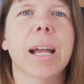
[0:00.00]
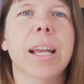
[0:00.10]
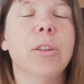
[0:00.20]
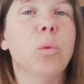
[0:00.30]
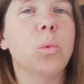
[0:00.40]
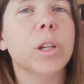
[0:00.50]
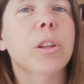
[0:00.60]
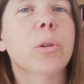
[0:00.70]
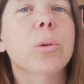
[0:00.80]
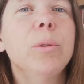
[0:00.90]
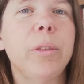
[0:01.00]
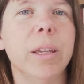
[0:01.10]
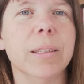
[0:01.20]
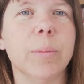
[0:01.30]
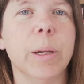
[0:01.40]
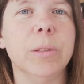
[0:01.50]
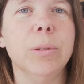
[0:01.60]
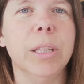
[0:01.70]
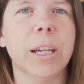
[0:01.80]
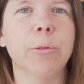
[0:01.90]
And one of the cool things about
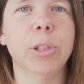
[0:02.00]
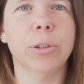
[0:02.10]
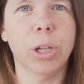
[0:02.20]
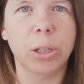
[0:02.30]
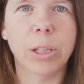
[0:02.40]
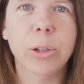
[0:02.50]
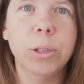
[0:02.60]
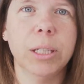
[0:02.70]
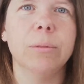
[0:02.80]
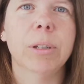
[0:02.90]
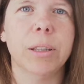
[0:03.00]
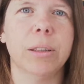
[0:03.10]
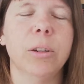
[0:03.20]
doing that when you're not loaded with